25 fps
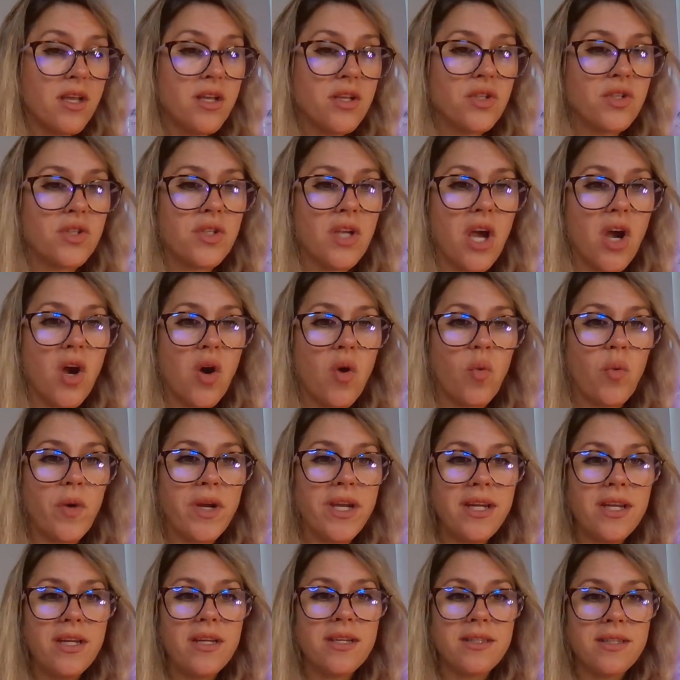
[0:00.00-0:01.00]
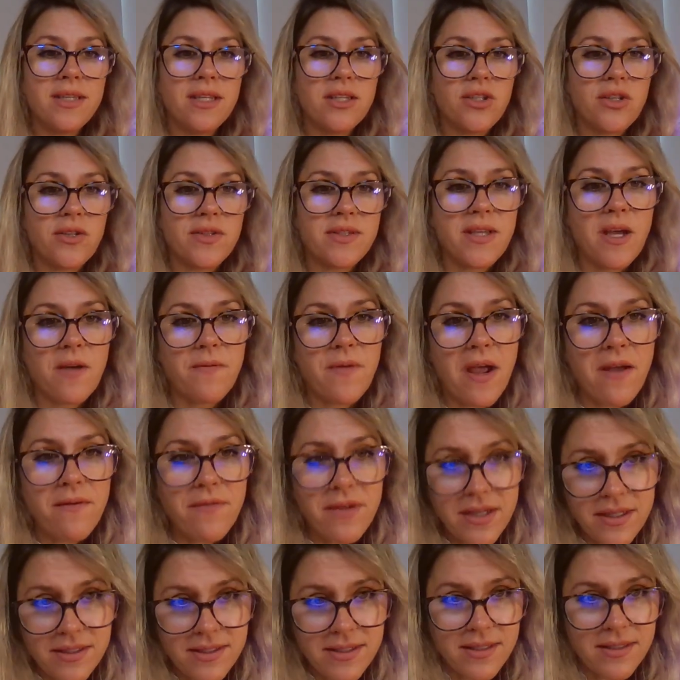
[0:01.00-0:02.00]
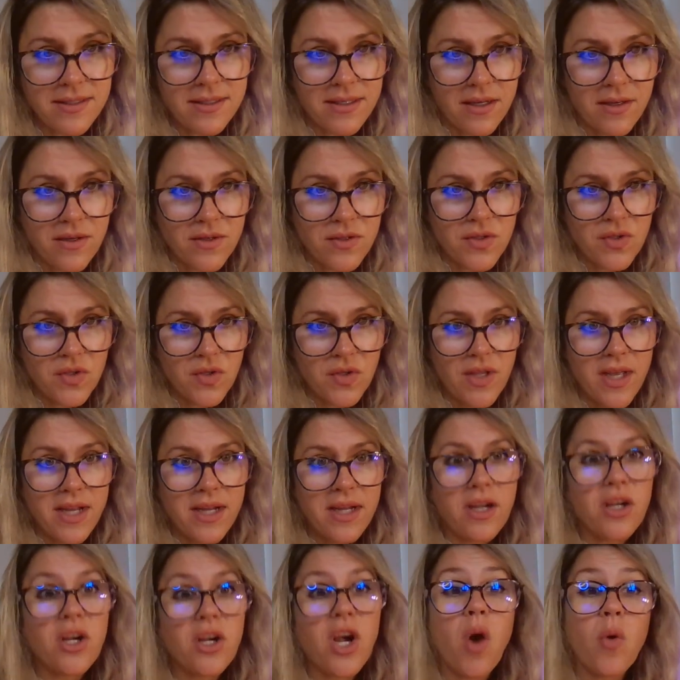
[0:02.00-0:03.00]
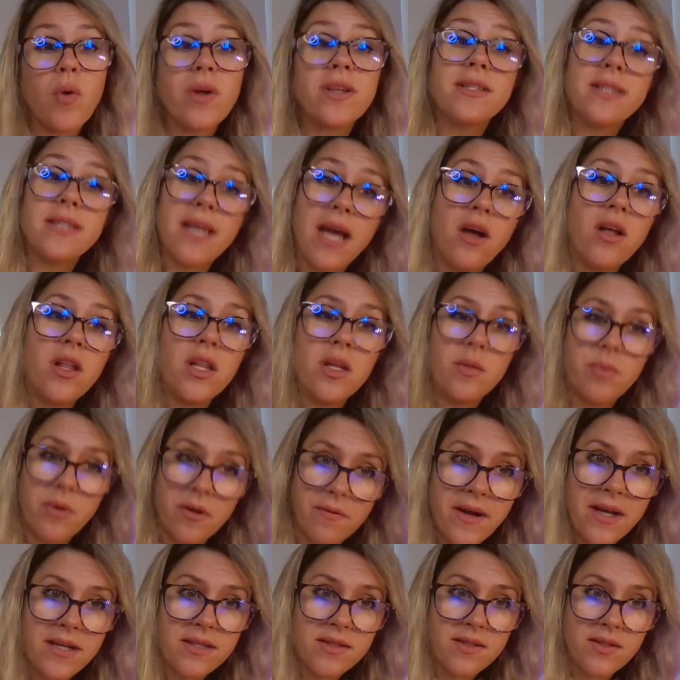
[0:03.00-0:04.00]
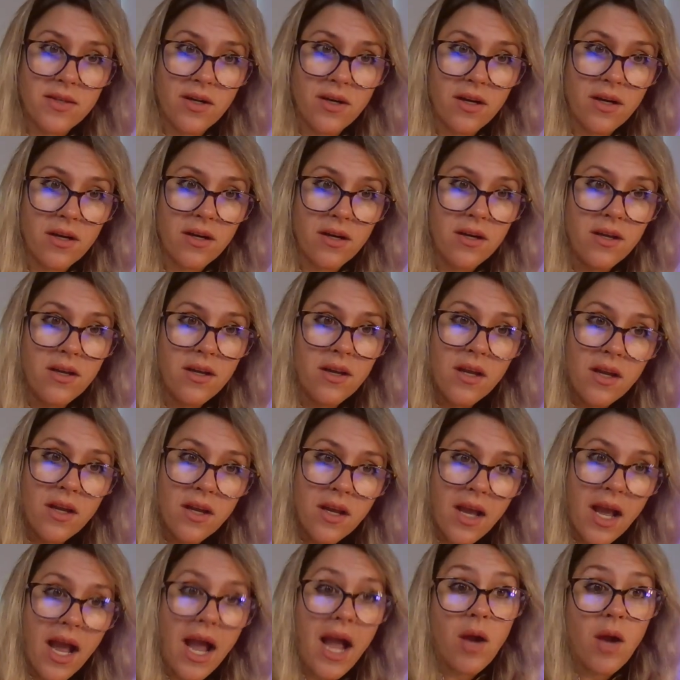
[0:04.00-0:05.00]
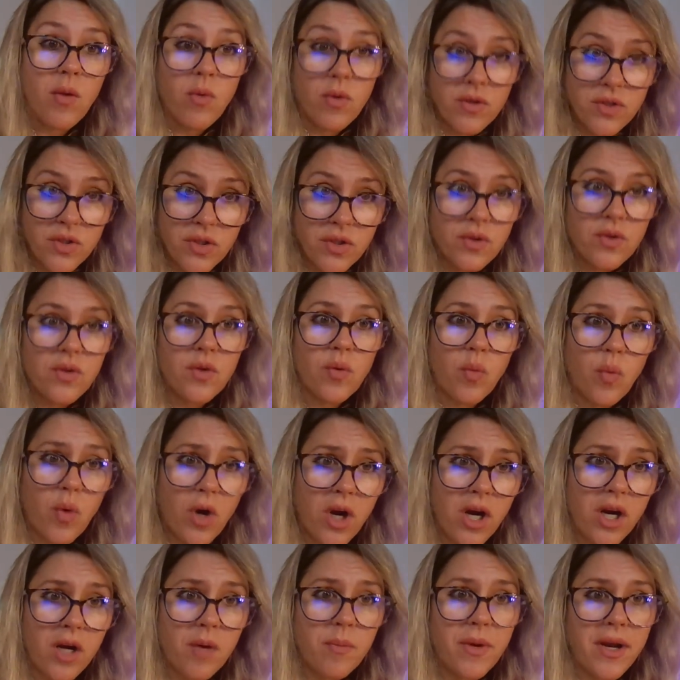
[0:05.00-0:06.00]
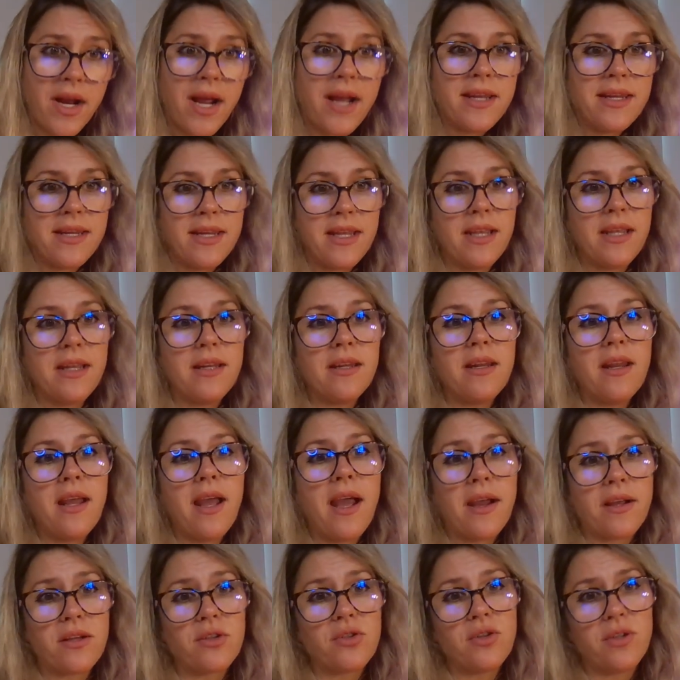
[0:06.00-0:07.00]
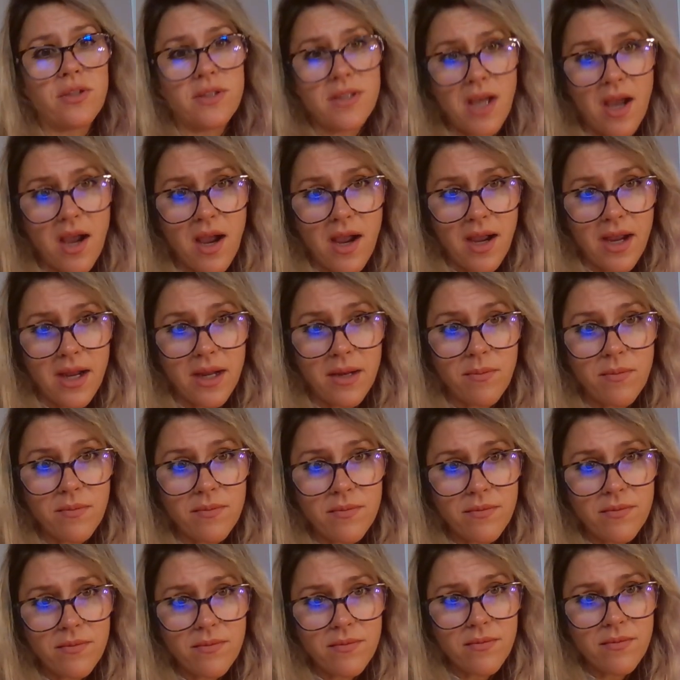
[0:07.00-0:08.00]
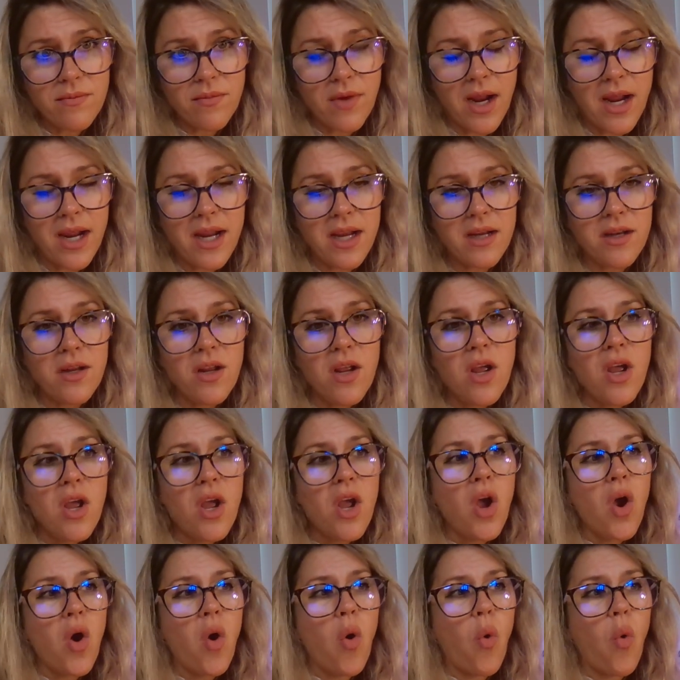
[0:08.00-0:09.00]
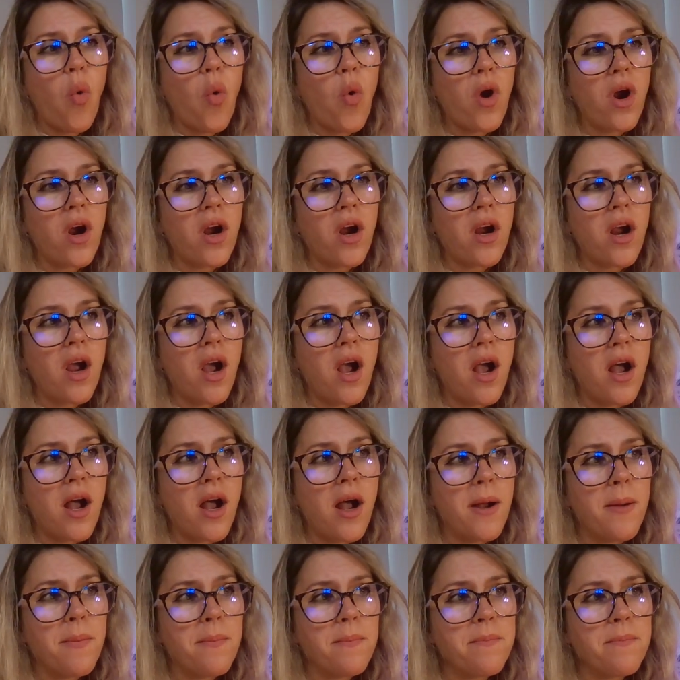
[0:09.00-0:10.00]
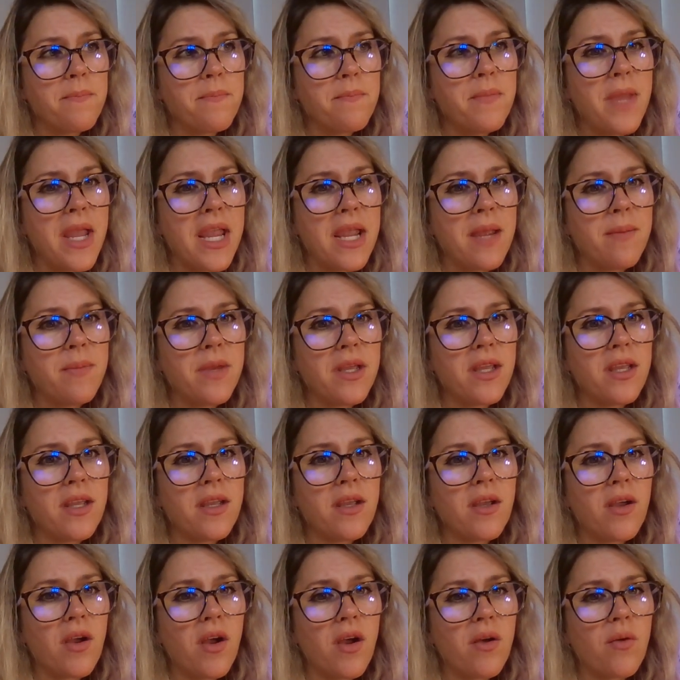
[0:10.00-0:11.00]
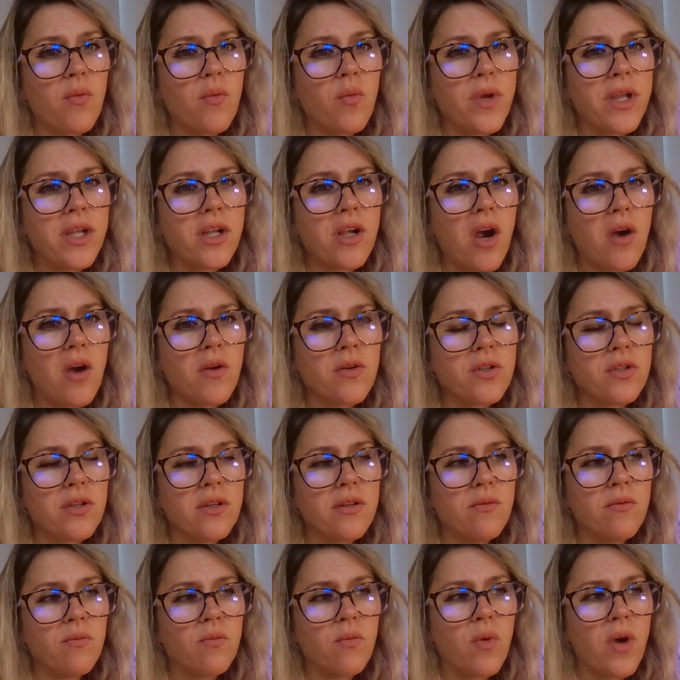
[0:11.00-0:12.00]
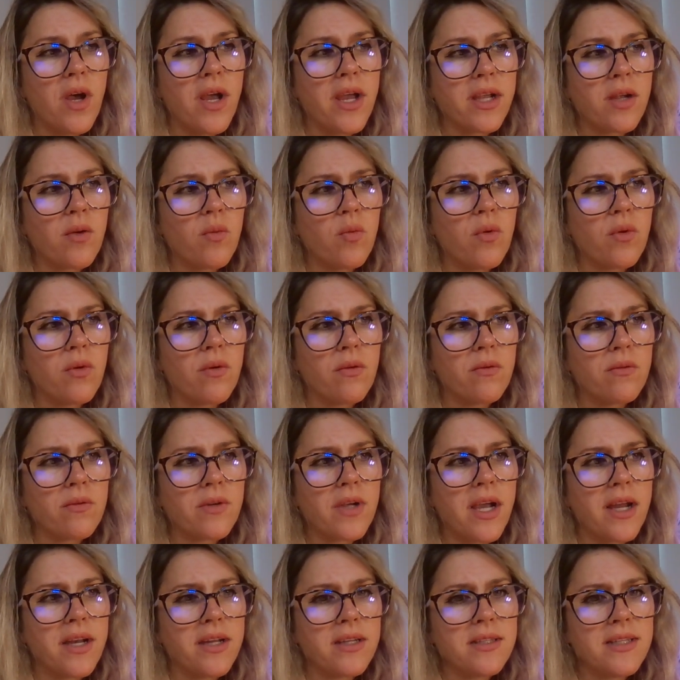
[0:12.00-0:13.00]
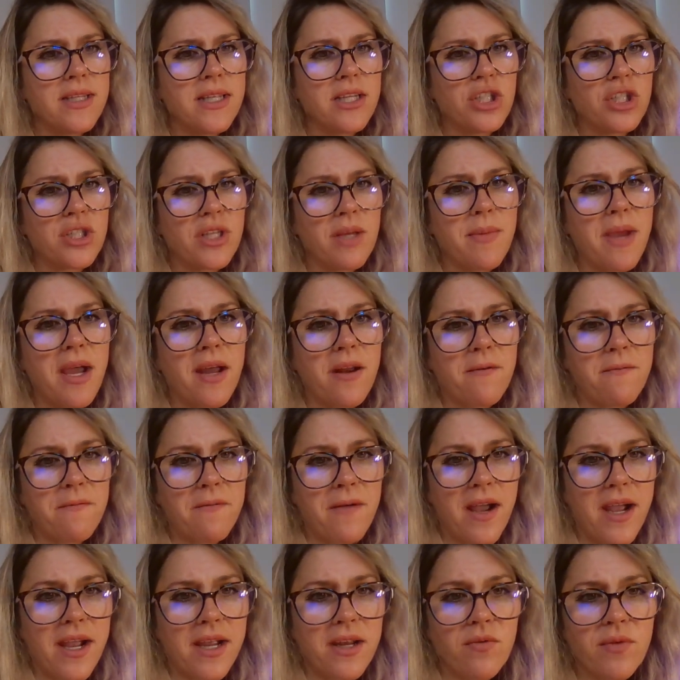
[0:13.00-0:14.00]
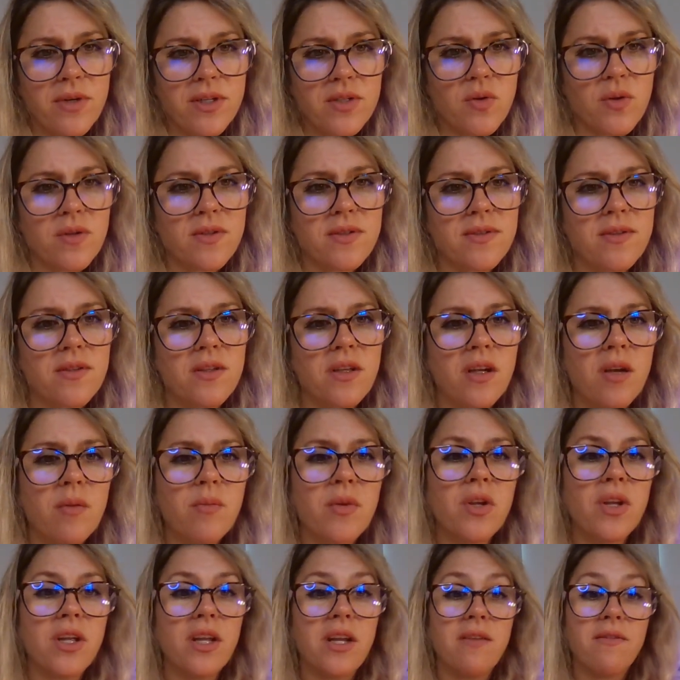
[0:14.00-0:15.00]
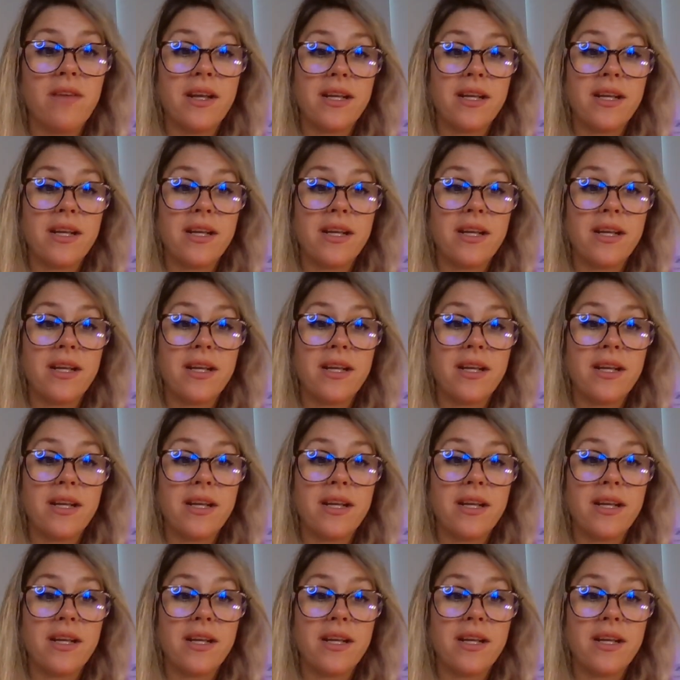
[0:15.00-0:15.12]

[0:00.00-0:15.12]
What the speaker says: So we need to teach us self-advocacy skills so they can go and tell the professor, I will do the work, but I need extra time, right? Or maybe we coach, like, we'll kind of teach them how to find resources in the community,